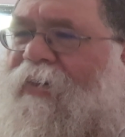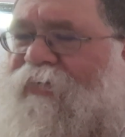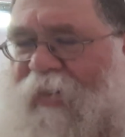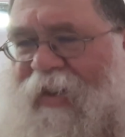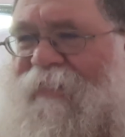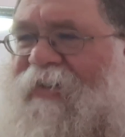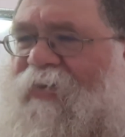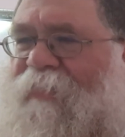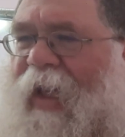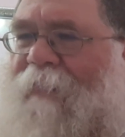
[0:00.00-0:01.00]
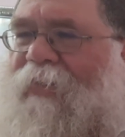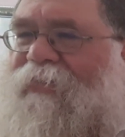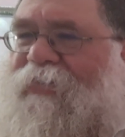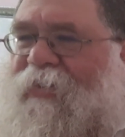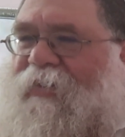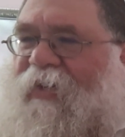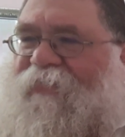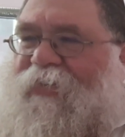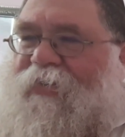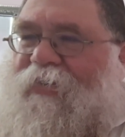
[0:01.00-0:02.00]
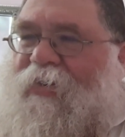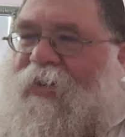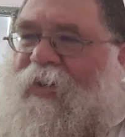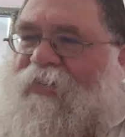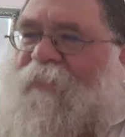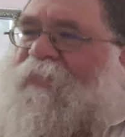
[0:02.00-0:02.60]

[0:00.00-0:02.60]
Train me to be able to deliver the